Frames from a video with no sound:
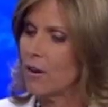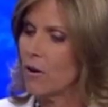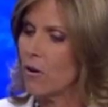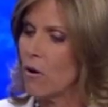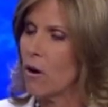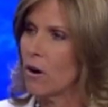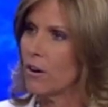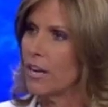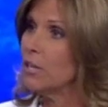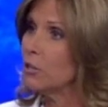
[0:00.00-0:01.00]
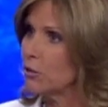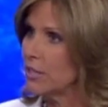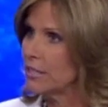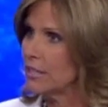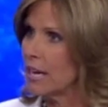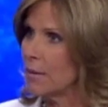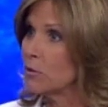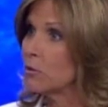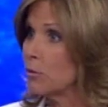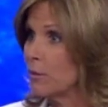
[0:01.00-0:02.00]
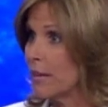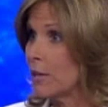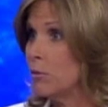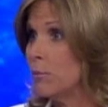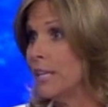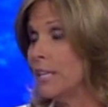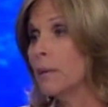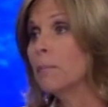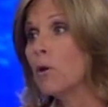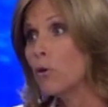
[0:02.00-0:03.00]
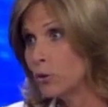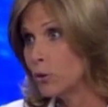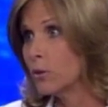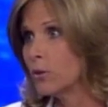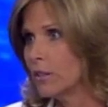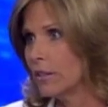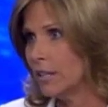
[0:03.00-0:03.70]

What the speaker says: there are injuries. I'm assuming that you mean emotional